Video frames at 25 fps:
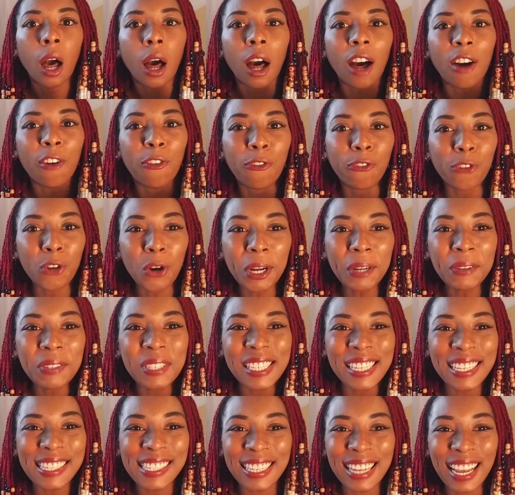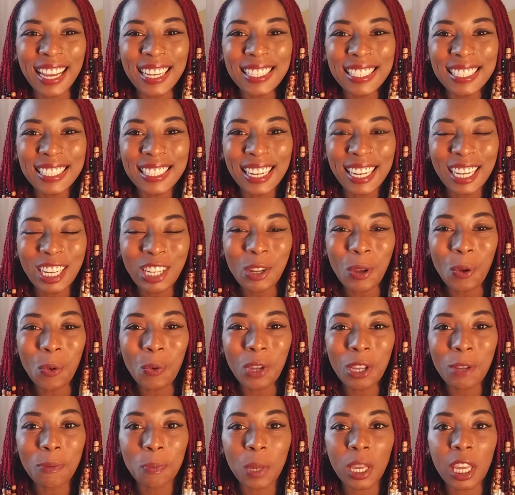A fourth suggestion
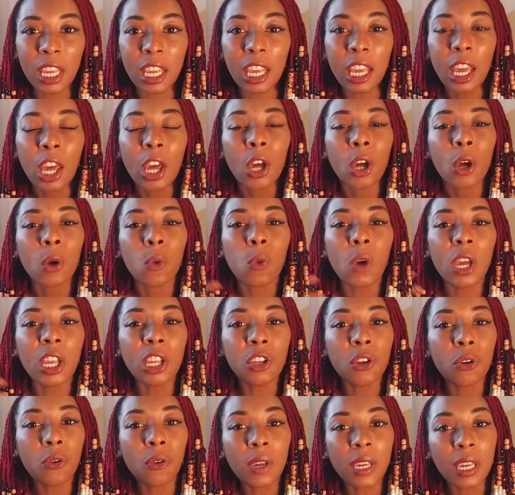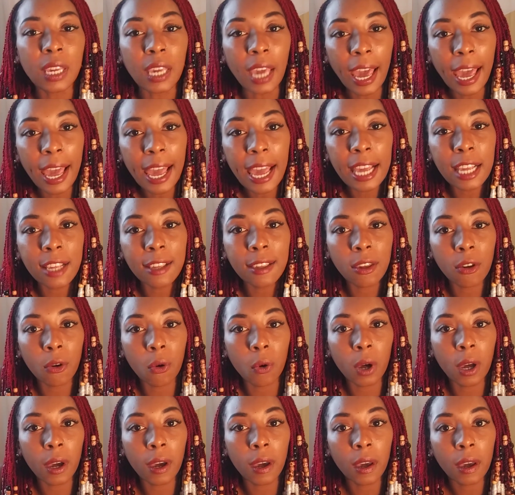would be when you get
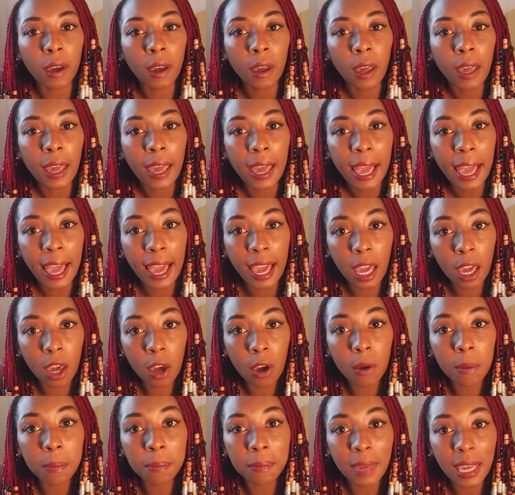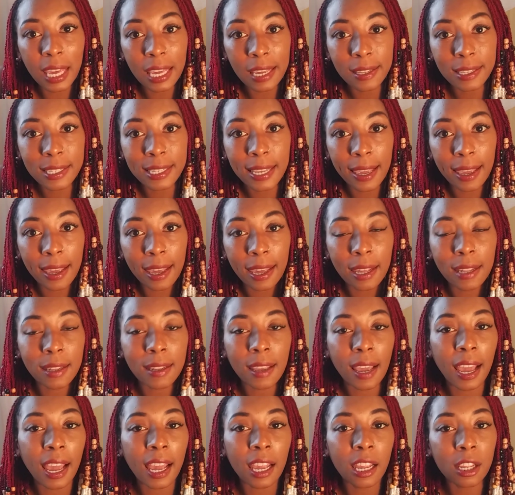your hair maintained
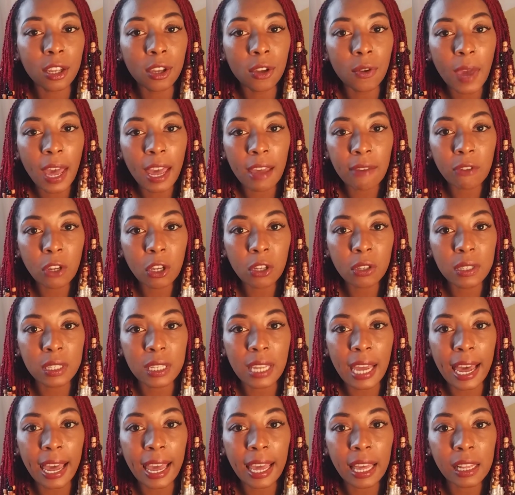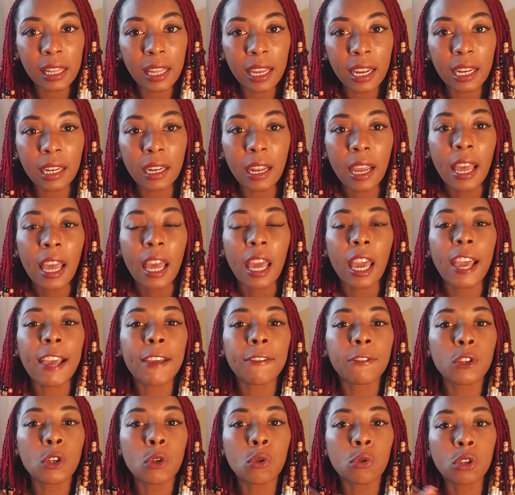and you have your style in,
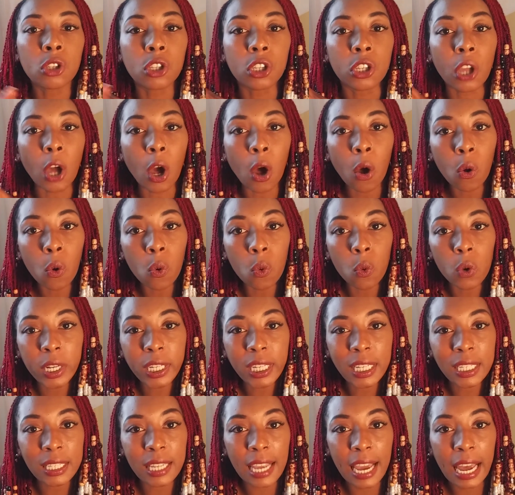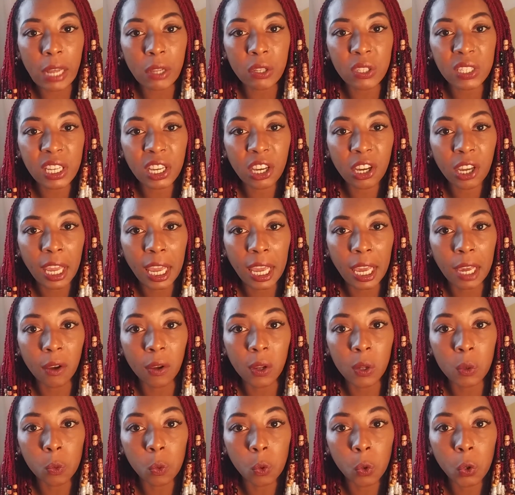if you don't want to douse your hair
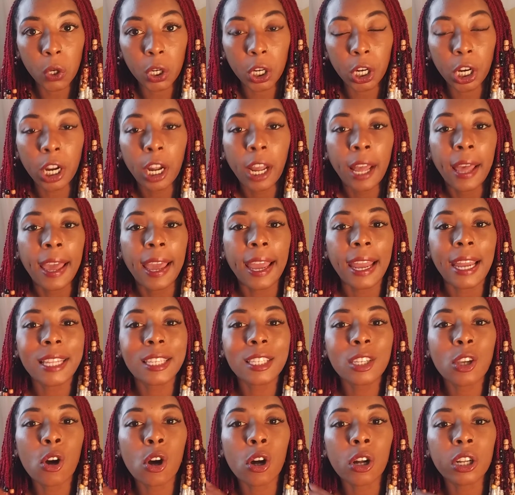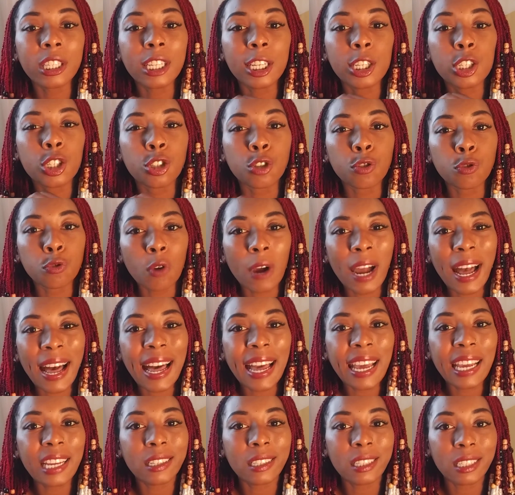in water, it's called the
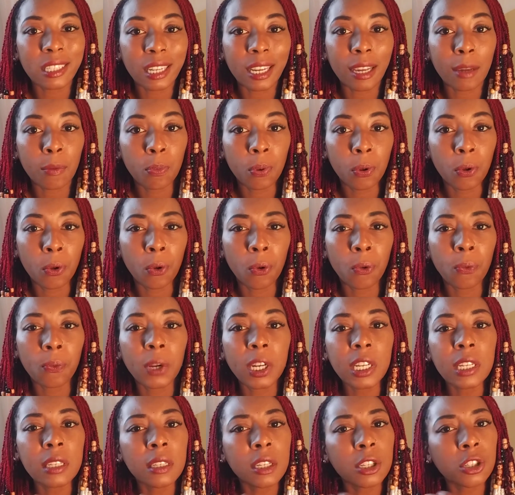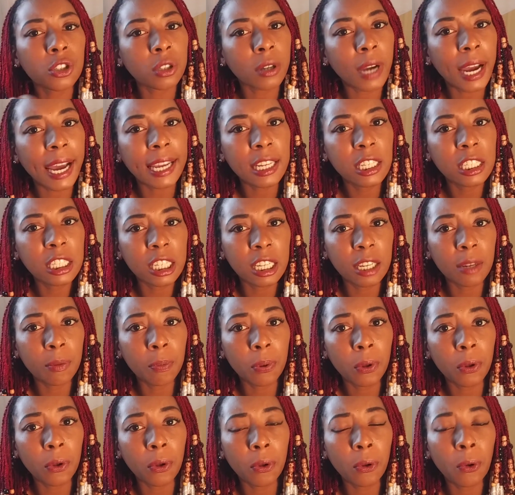dry shampoo. What is a dry
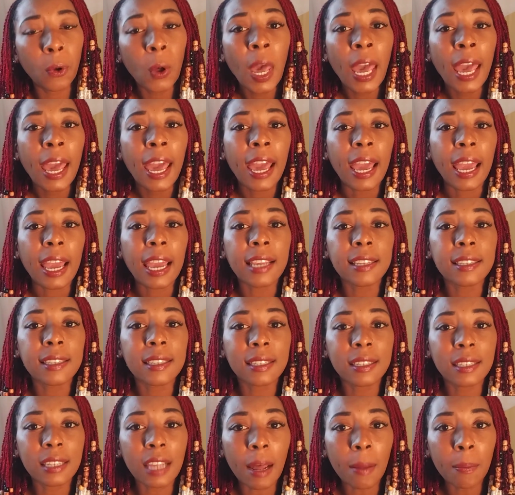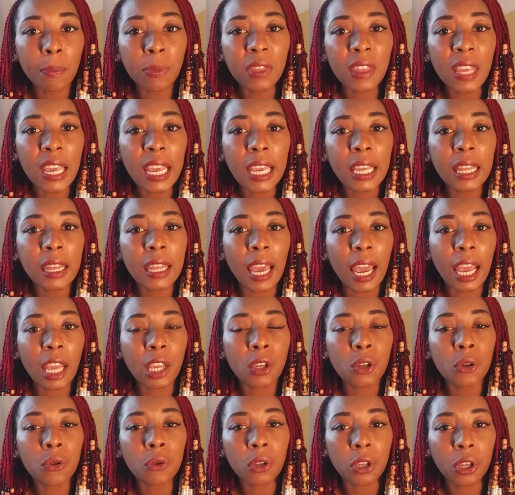shampoo? It's something that
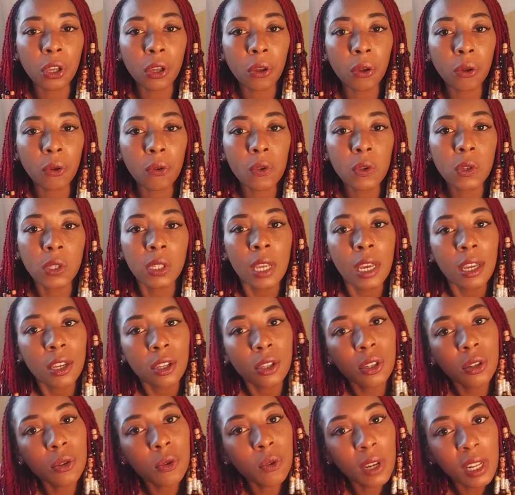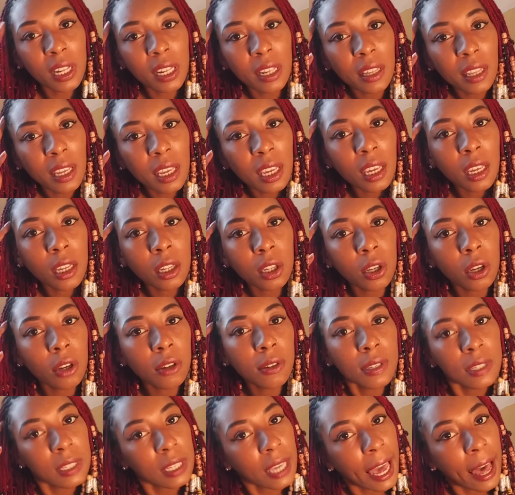you use to clean your
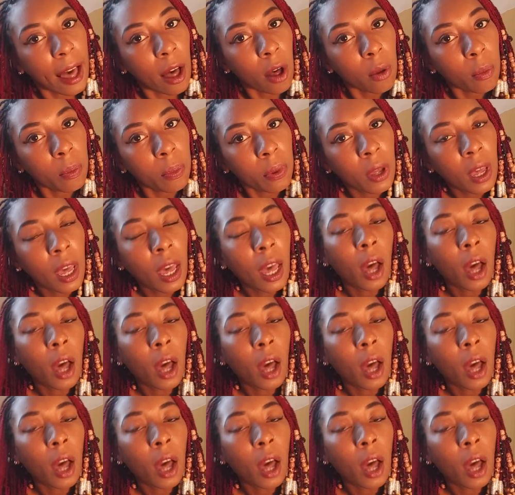scalp.